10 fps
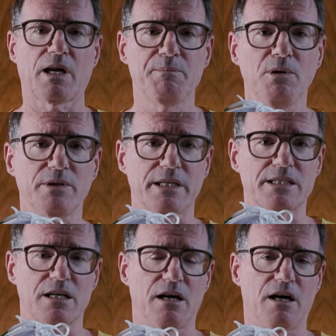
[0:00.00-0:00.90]
I bought
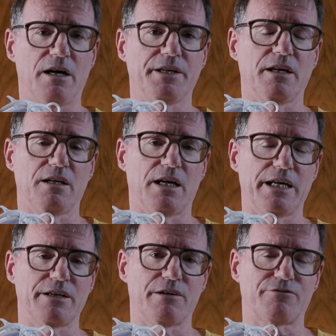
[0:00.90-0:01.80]
these
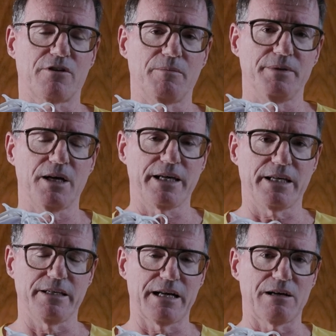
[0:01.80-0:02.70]
online from
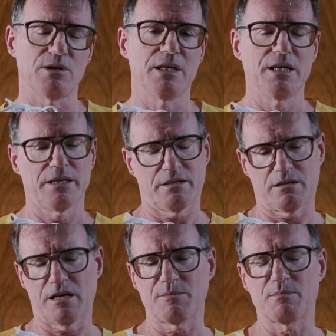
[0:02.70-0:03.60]
Nike. Now,
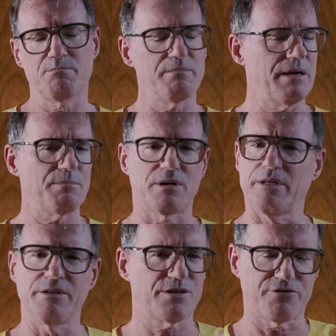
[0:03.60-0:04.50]
I'm a member,
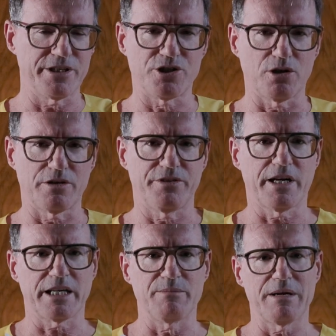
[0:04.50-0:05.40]
it's free to join of
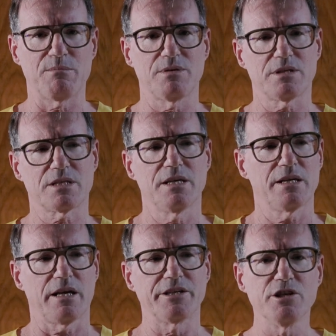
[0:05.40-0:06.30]
Nike members,
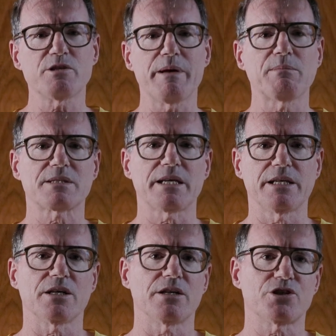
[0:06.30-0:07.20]
and you used to be able to
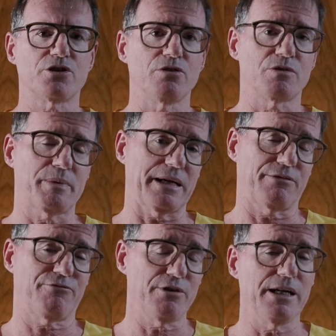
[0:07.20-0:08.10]
send shoes back
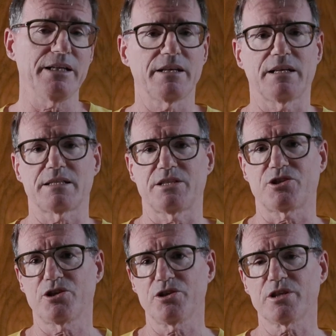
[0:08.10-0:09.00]
free. Then they said you
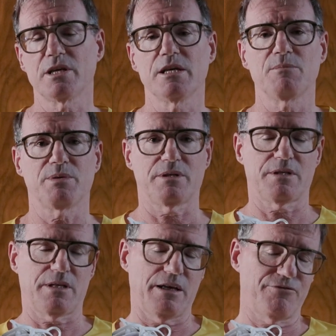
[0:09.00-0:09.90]
couldn't, but
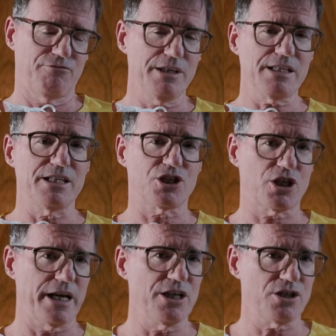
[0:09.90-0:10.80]
they've recently
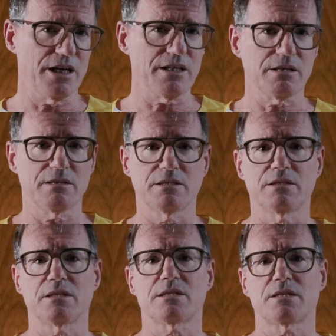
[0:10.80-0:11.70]
changed that,
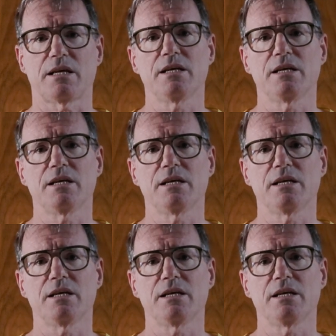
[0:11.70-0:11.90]
and it's